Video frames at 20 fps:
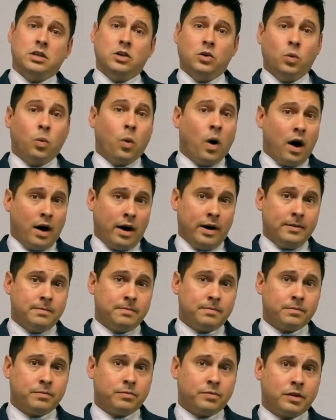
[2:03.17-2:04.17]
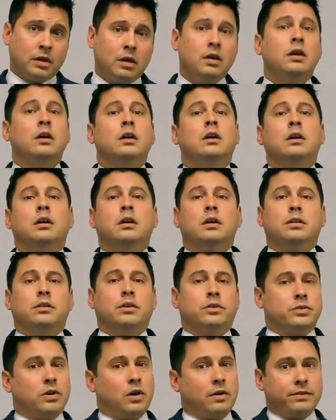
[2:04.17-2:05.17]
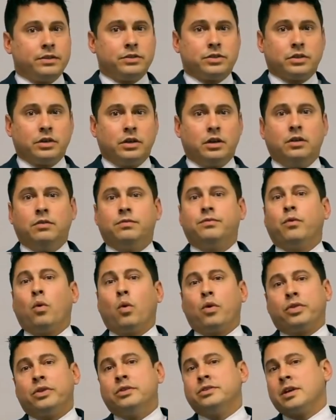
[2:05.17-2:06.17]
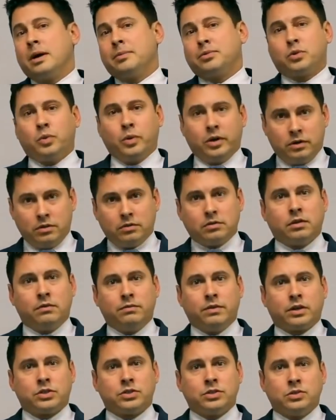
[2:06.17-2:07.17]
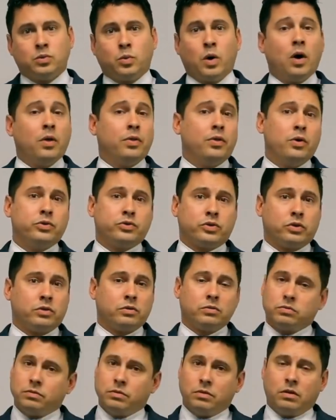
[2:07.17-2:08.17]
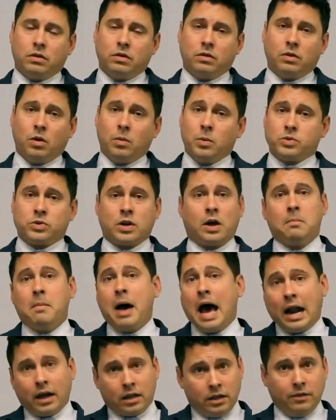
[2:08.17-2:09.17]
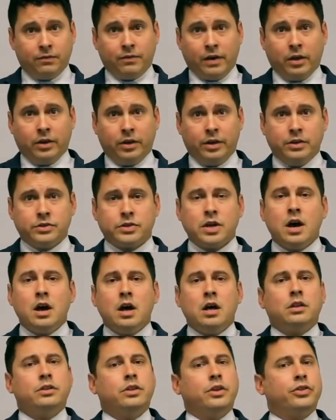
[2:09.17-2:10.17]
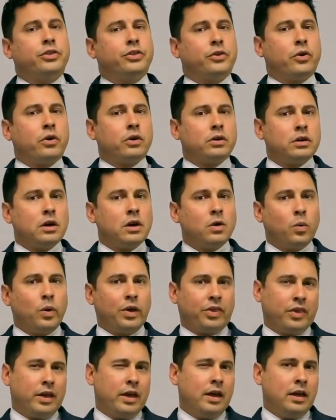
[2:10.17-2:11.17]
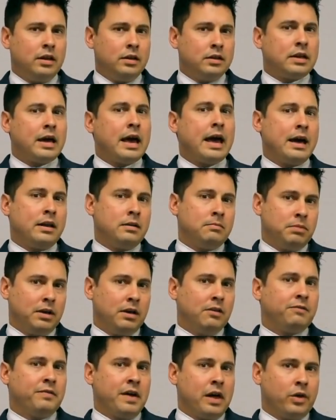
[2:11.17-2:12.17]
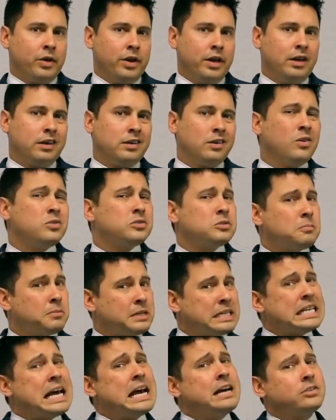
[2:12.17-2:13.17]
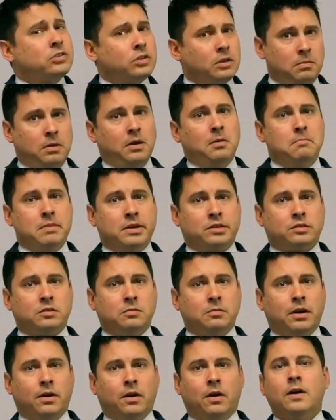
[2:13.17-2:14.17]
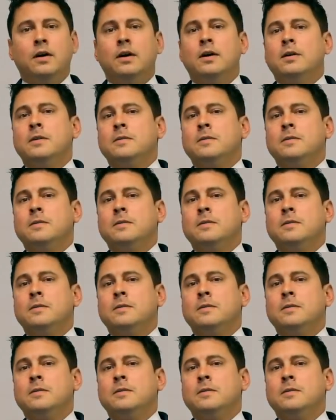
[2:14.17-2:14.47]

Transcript: DUI. There's obviously fourth and subsequent convictions as well. Those are almost automatically felonies. The third within can be a felony, can also potentially be a misdemeanor.